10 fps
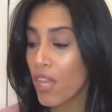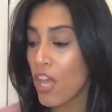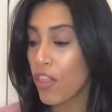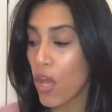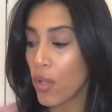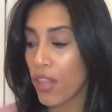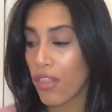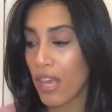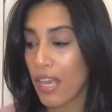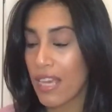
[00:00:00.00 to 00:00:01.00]
The only
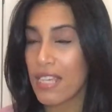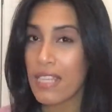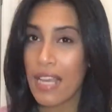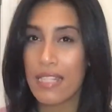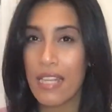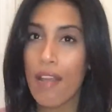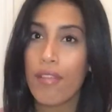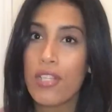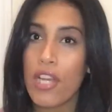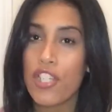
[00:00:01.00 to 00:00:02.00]
thing is I did have to
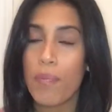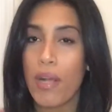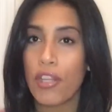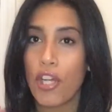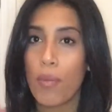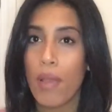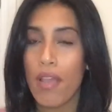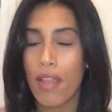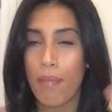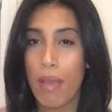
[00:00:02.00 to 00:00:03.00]
touch up a little bit
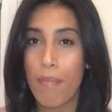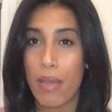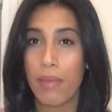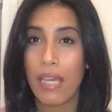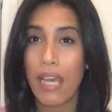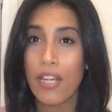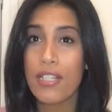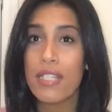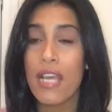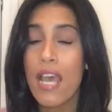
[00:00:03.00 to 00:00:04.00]
like my baby
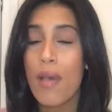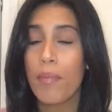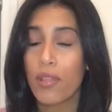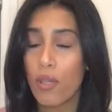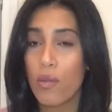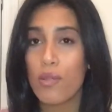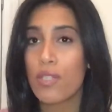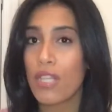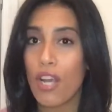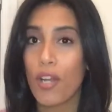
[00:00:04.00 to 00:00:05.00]
hairs, but those
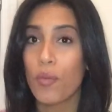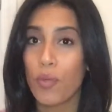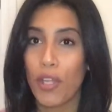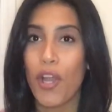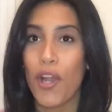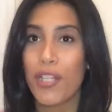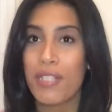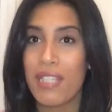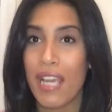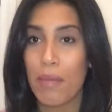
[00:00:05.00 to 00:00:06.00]
are really hard to
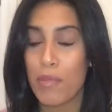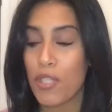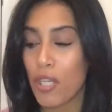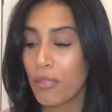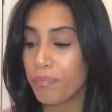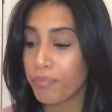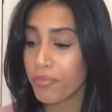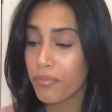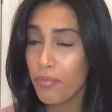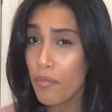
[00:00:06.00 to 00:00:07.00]
tame, so
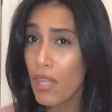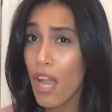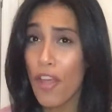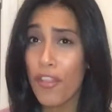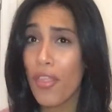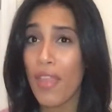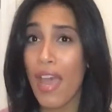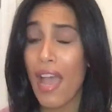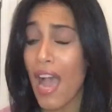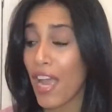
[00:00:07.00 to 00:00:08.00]
other than that,
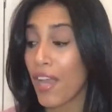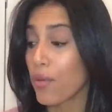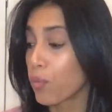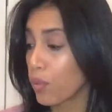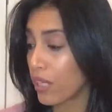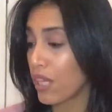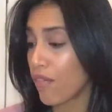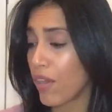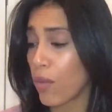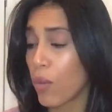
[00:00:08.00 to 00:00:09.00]
I really love it.
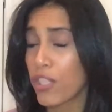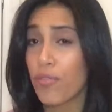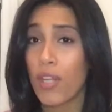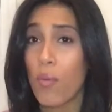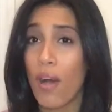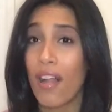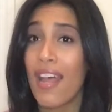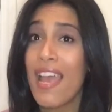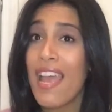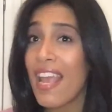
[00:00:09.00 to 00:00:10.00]
It worked really well,
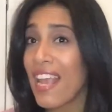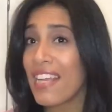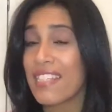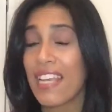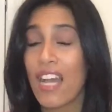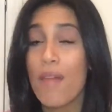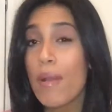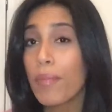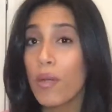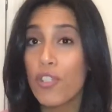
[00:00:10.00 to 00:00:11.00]
and it cut my
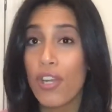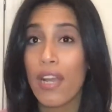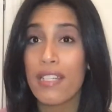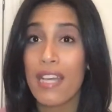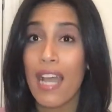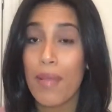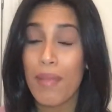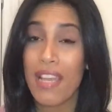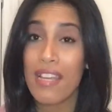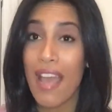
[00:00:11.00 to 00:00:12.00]
blow dry time
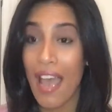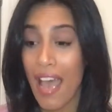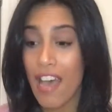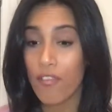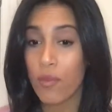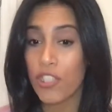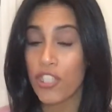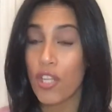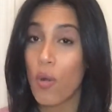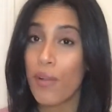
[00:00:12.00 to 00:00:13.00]
in half, which is
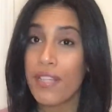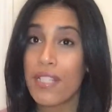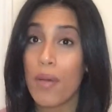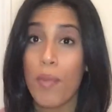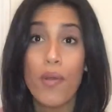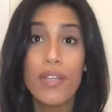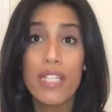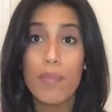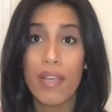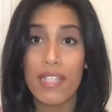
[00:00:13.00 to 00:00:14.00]
always a bonus
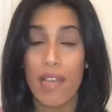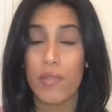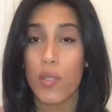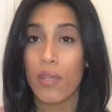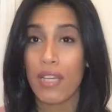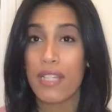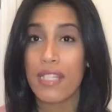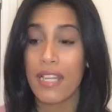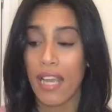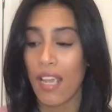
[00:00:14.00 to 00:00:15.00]
because I have two kids
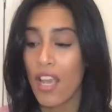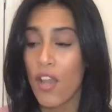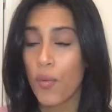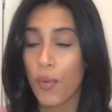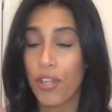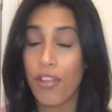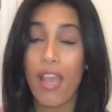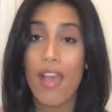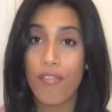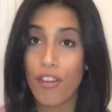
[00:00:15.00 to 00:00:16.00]
and I rarely
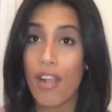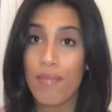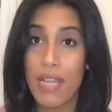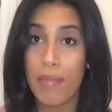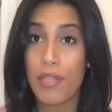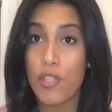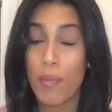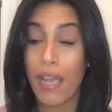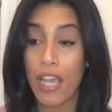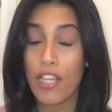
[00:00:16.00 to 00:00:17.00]
ever have time to do
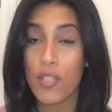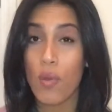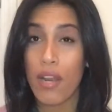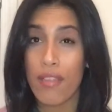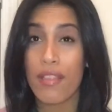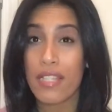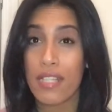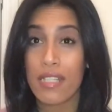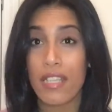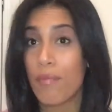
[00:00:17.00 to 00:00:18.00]
my hair. So anything that's
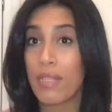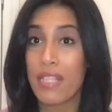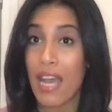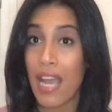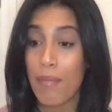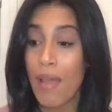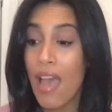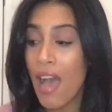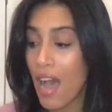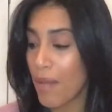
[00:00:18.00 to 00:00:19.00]
gonna save me time,
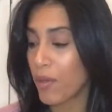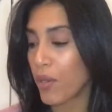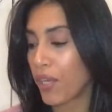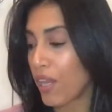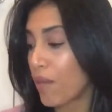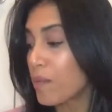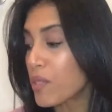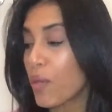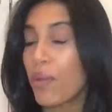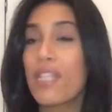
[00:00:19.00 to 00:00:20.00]
I'm gonna love.
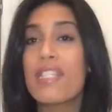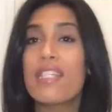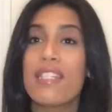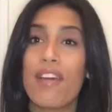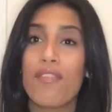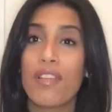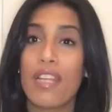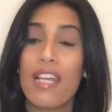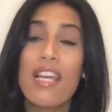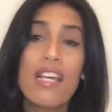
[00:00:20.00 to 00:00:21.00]
So this is
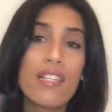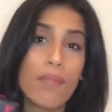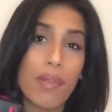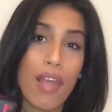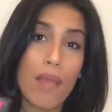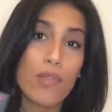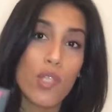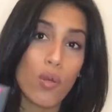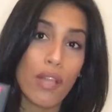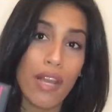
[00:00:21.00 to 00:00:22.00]
definitely something that I'm so
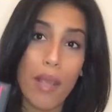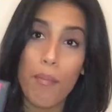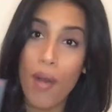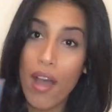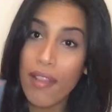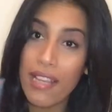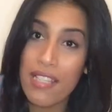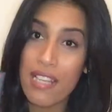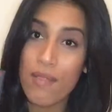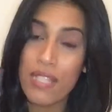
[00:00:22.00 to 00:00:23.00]
glad I bought. Like I
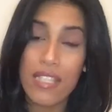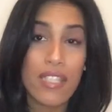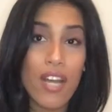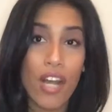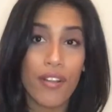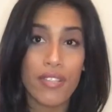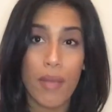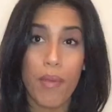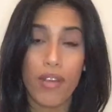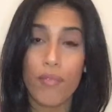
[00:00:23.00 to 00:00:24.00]
said, it was $60. I
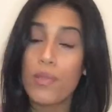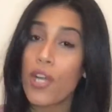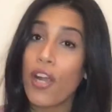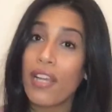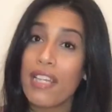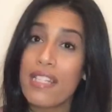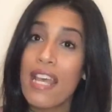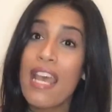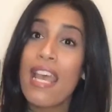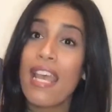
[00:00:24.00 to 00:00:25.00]
bought it from Target,
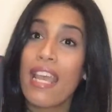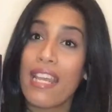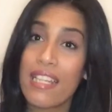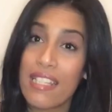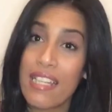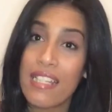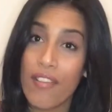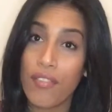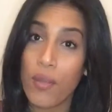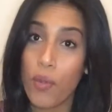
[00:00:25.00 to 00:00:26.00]
and it's
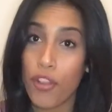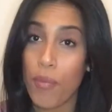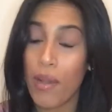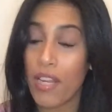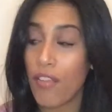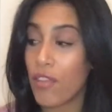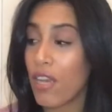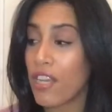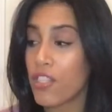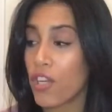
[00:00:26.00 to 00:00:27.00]
definitely worth your money. If you
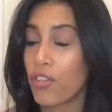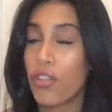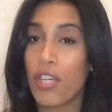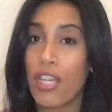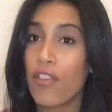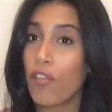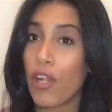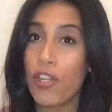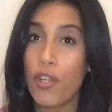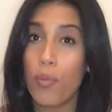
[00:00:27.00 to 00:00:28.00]
guys are looking for a
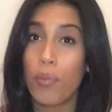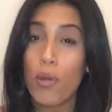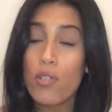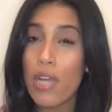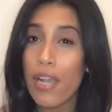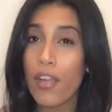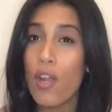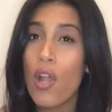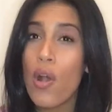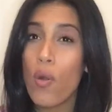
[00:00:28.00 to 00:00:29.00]
new blow dryer
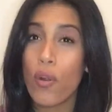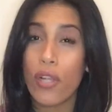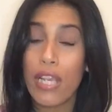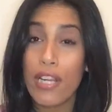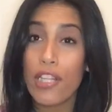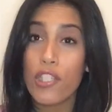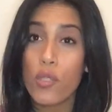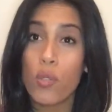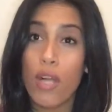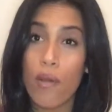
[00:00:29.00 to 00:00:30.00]
or a heating
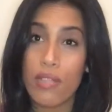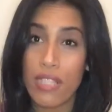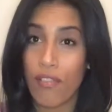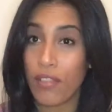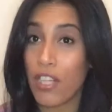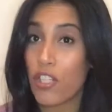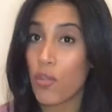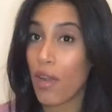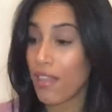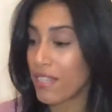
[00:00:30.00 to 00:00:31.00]
tool, I would definitely
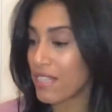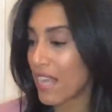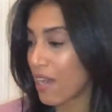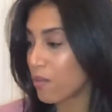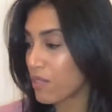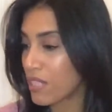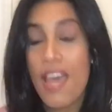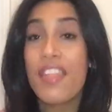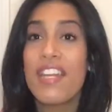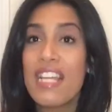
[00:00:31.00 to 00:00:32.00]
try this out. The
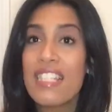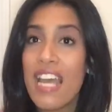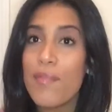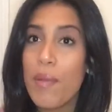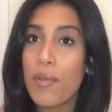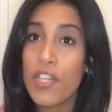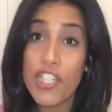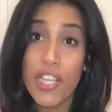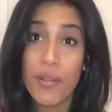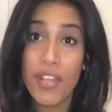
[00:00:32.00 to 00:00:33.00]
next item I'm gonna
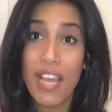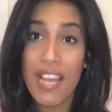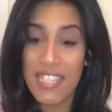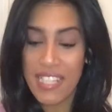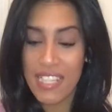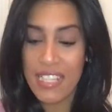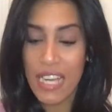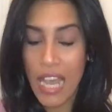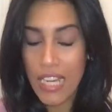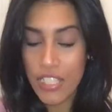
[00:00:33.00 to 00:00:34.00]
share with you guys is an
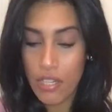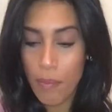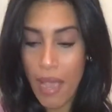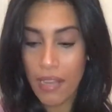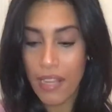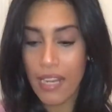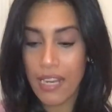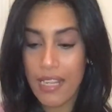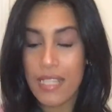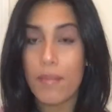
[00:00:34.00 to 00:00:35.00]
eyeshadow palette, and it
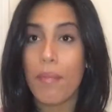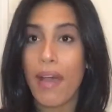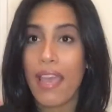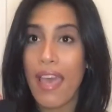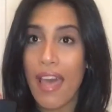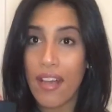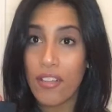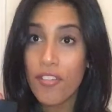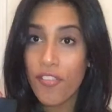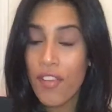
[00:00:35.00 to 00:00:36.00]
is by
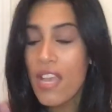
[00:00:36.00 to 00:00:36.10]
ELF.